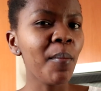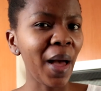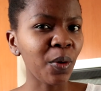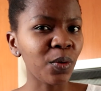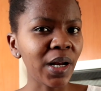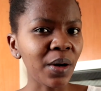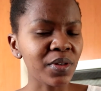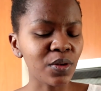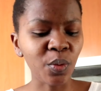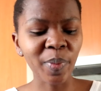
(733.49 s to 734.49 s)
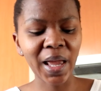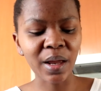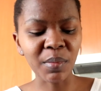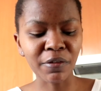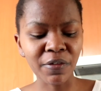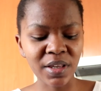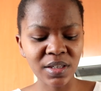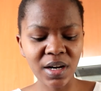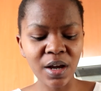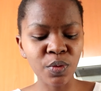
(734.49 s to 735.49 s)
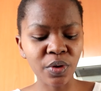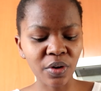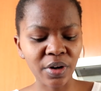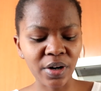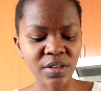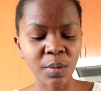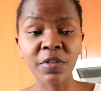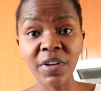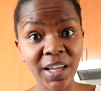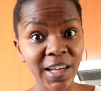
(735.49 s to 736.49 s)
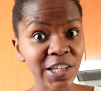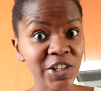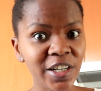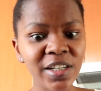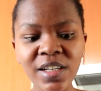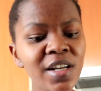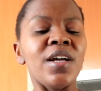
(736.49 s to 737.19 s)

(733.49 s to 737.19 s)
back when I was an au pair and my friends and I were going on our summer vacation.